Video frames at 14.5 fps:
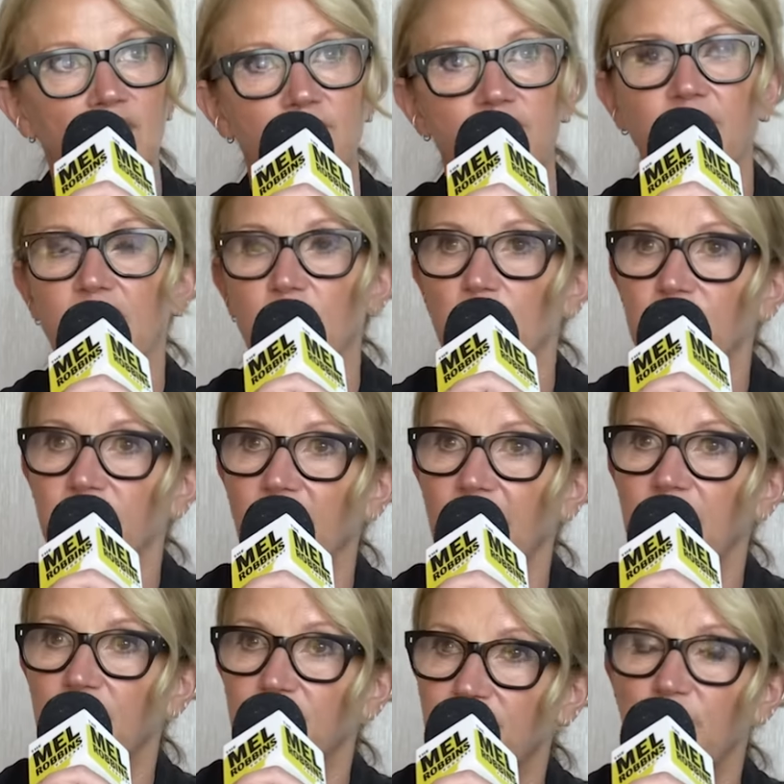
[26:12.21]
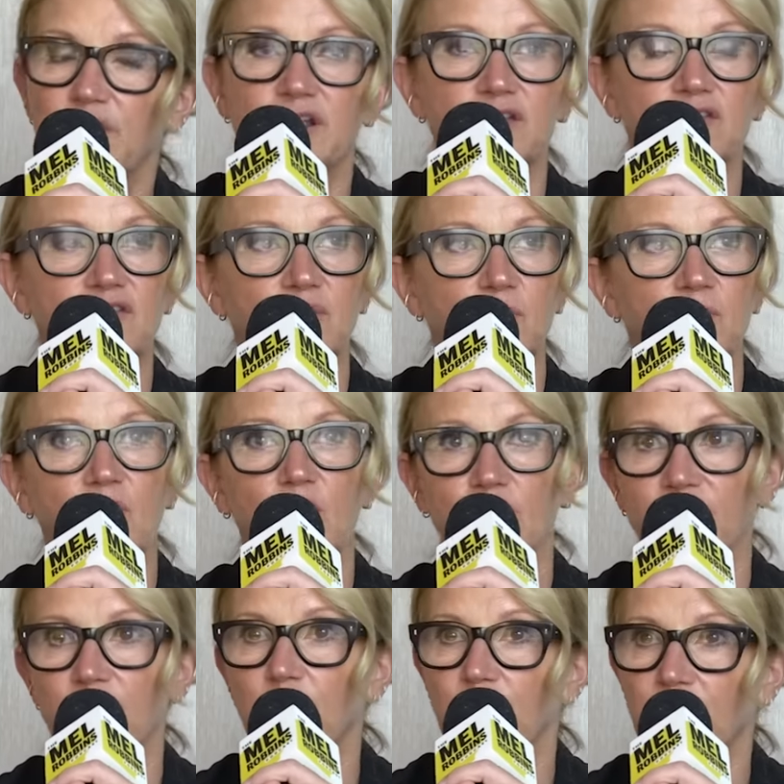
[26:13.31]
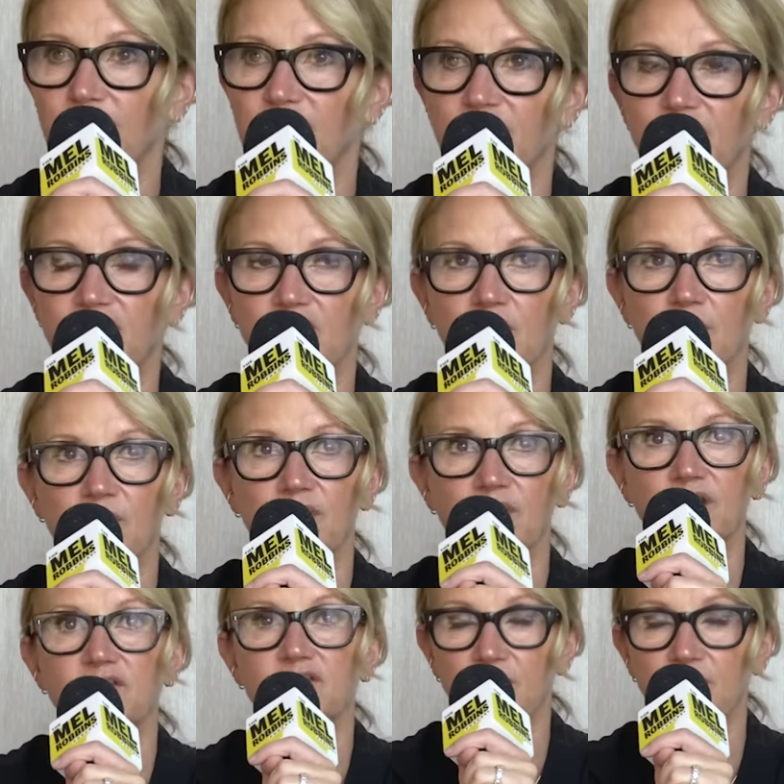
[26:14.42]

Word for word: the fight or flight or freeze part of your nervous system, the